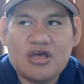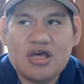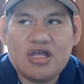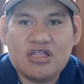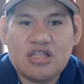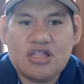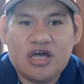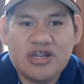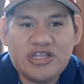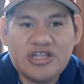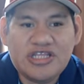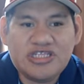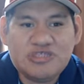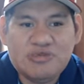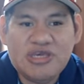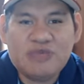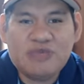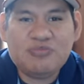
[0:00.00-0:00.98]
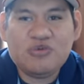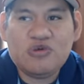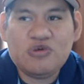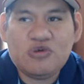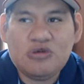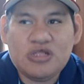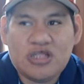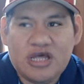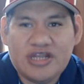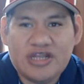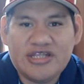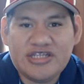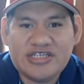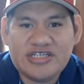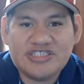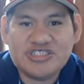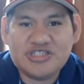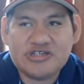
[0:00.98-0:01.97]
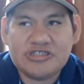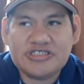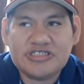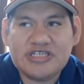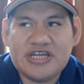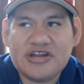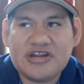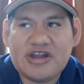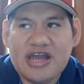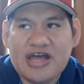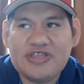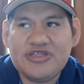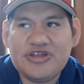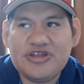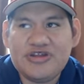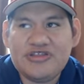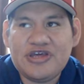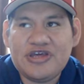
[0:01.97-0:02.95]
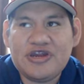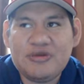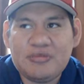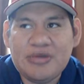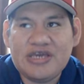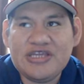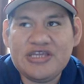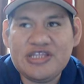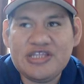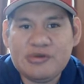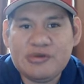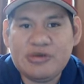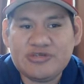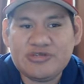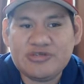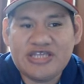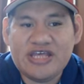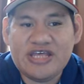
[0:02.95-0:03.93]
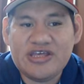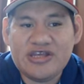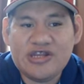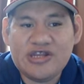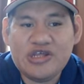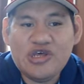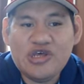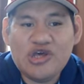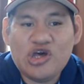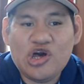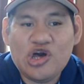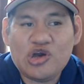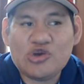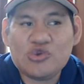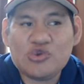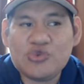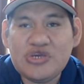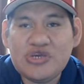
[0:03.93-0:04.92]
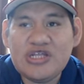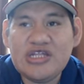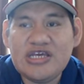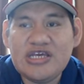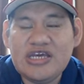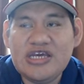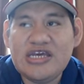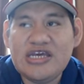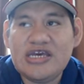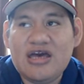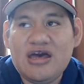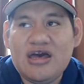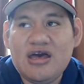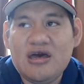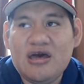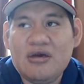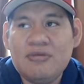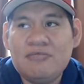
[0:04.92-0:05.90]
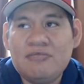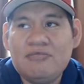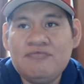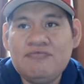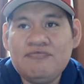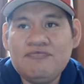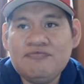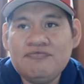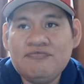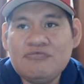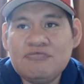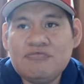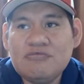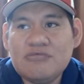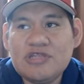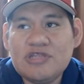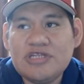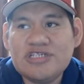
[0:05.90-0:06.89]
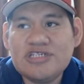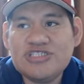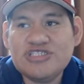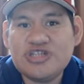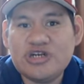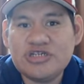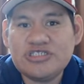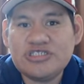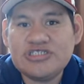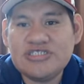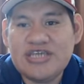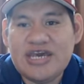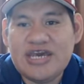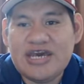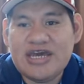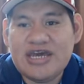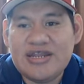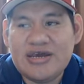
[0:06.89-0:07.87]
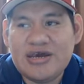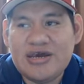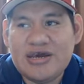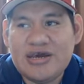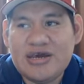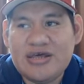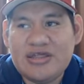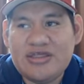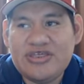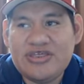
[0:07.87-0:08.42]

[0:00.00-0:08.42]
a lot of these people, a lot of these shirts that are out there that are making that people are selling are really shirts that